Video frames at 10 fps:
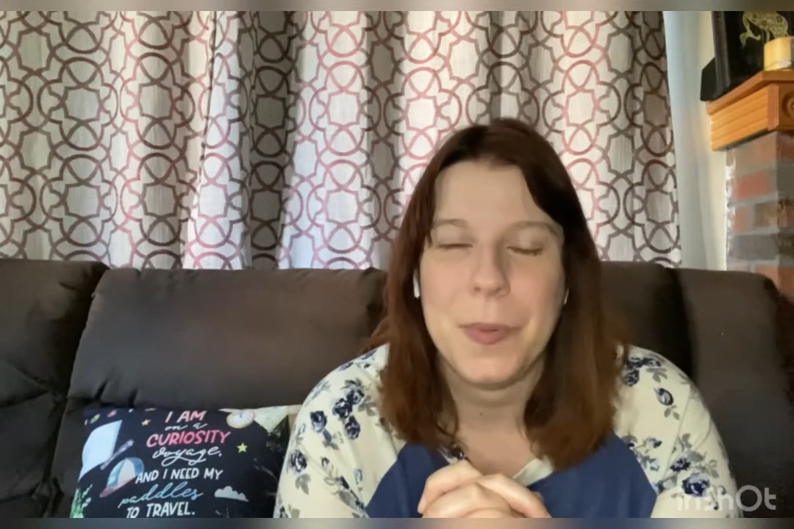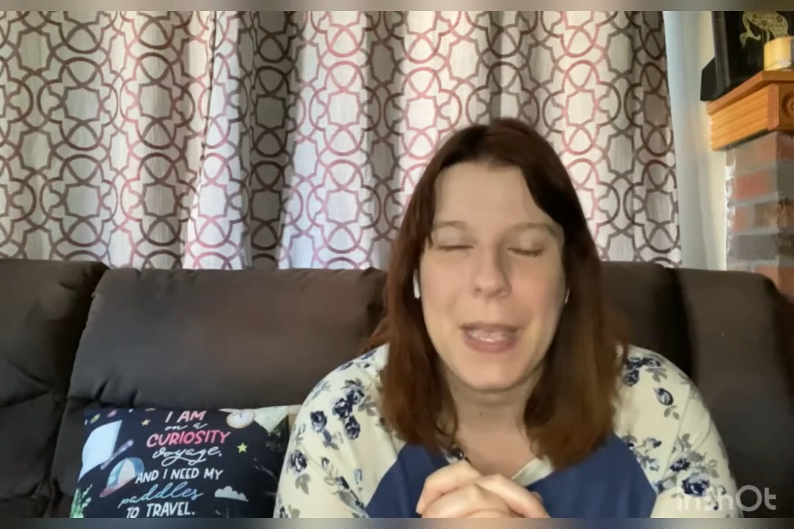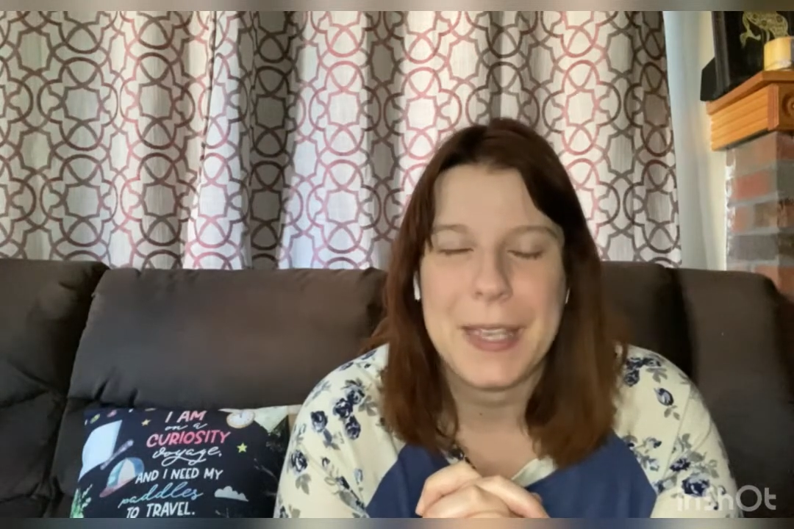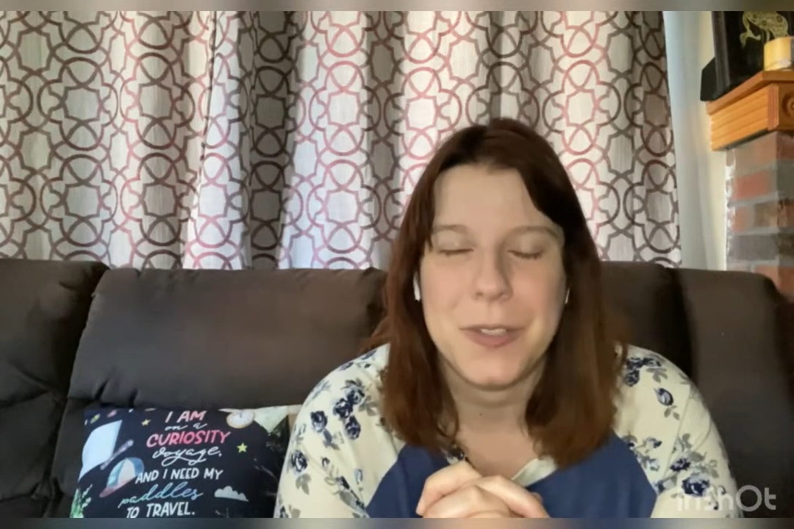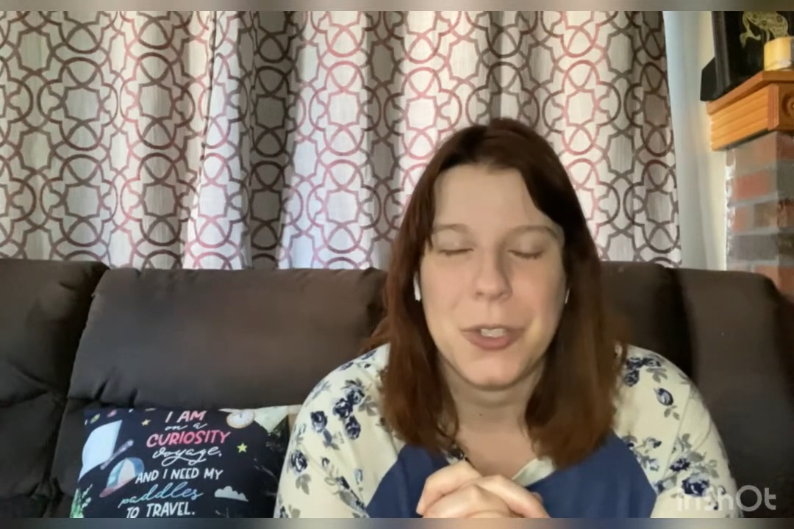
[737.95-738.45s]

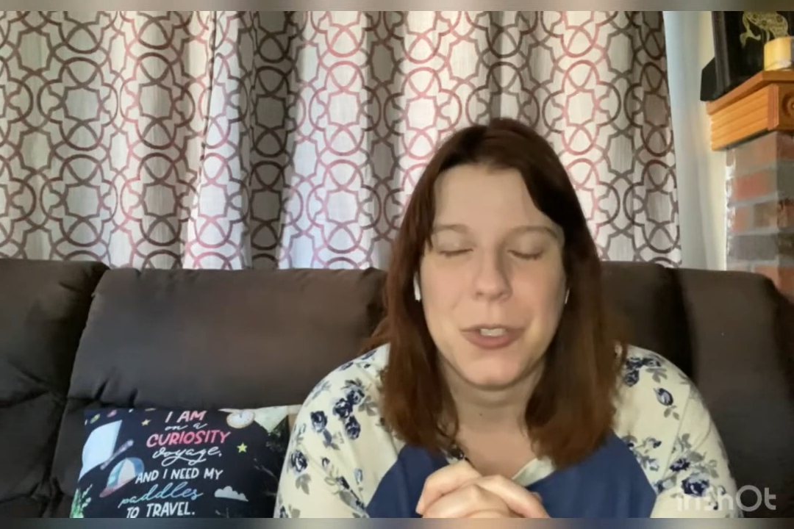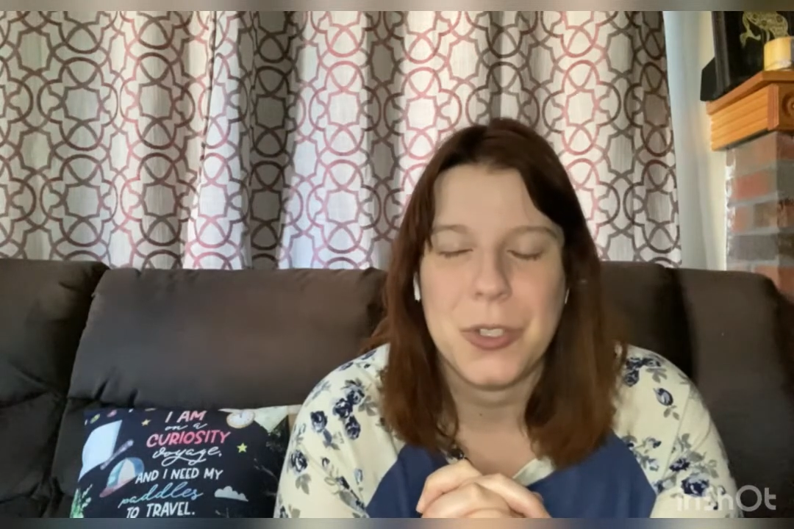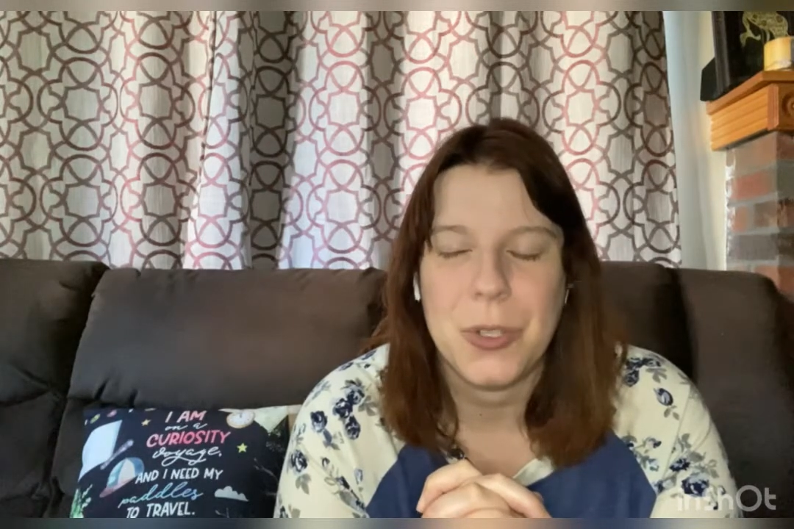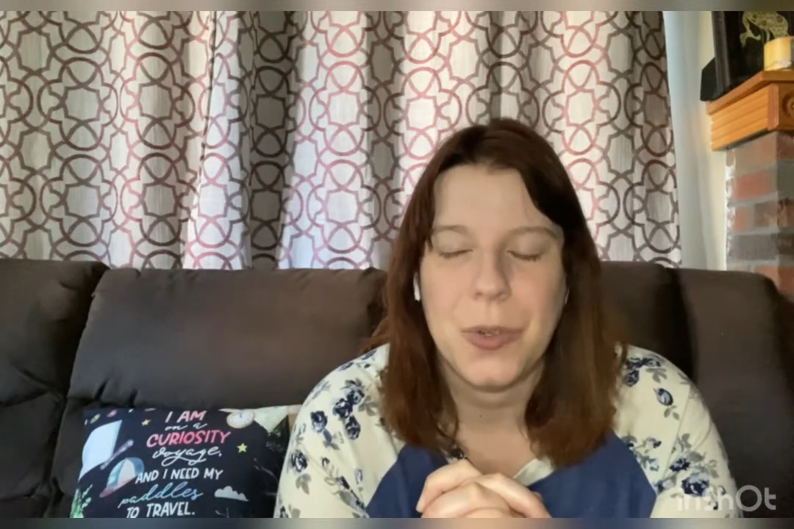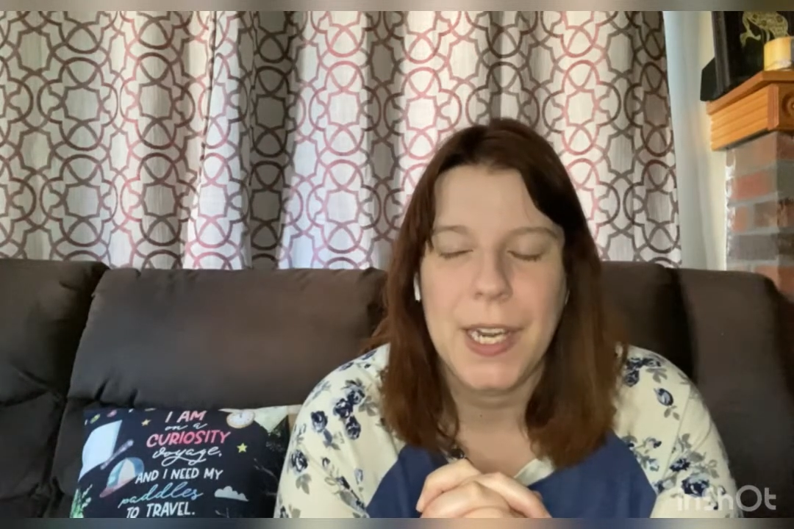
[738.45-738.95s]
master's
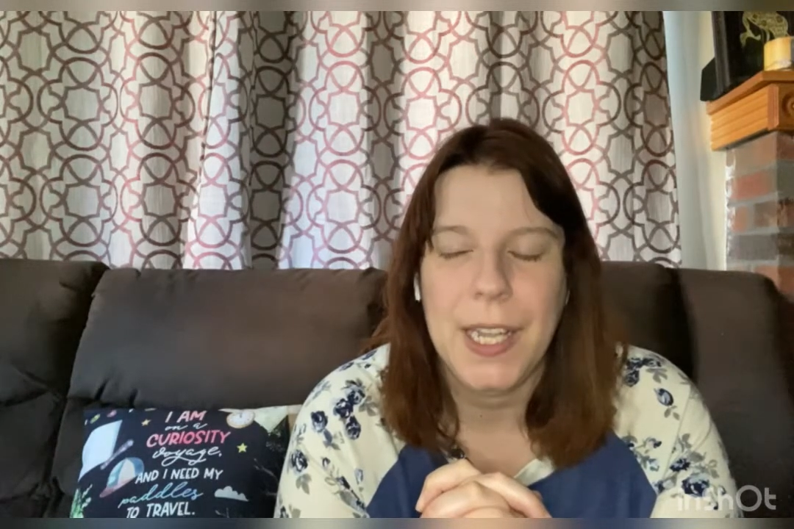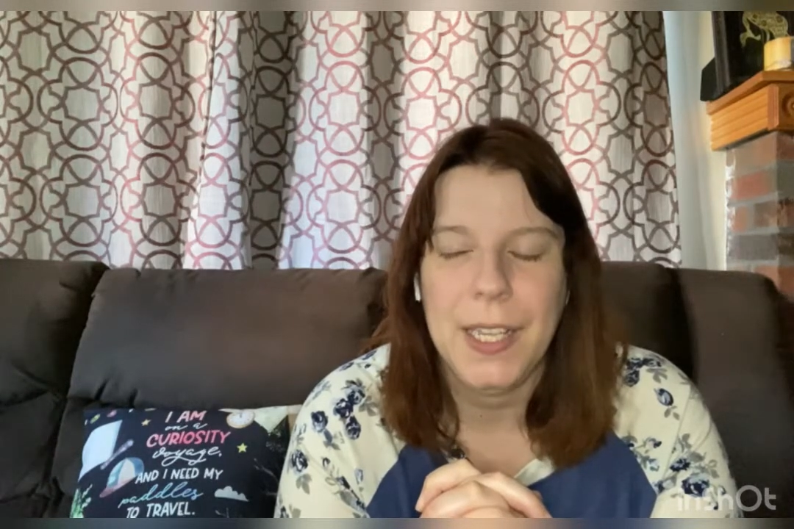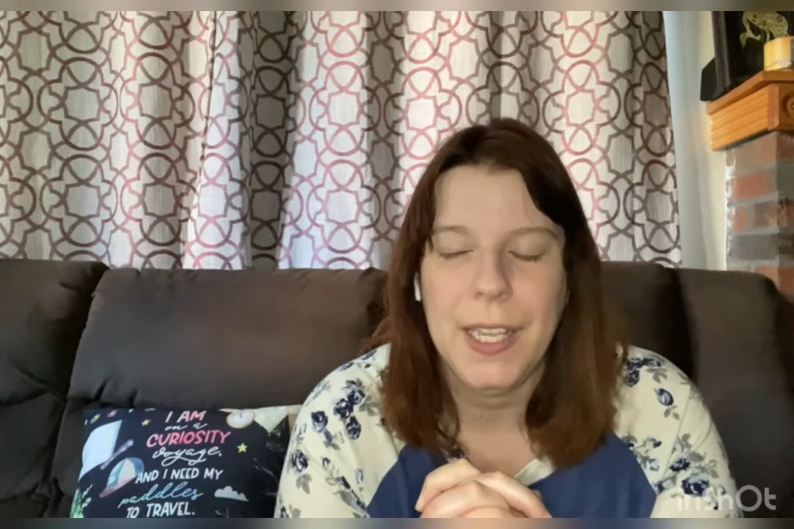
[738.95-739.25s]
degree,